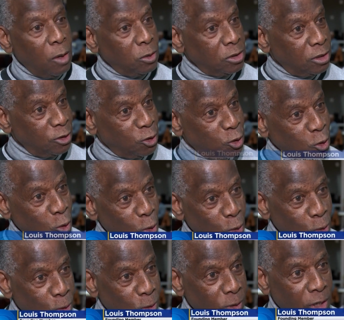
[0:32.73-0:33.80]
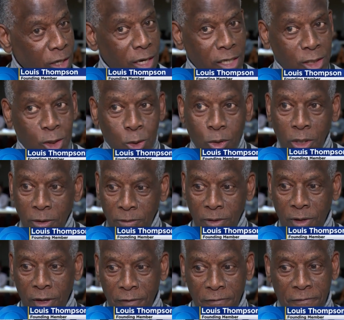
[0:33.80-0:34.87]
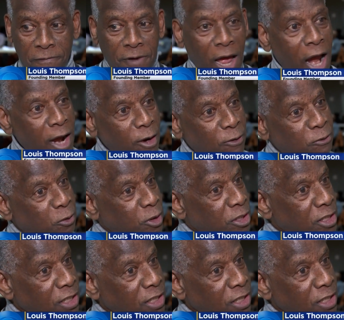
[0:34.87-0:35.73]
I was in school, and I saw a flyer for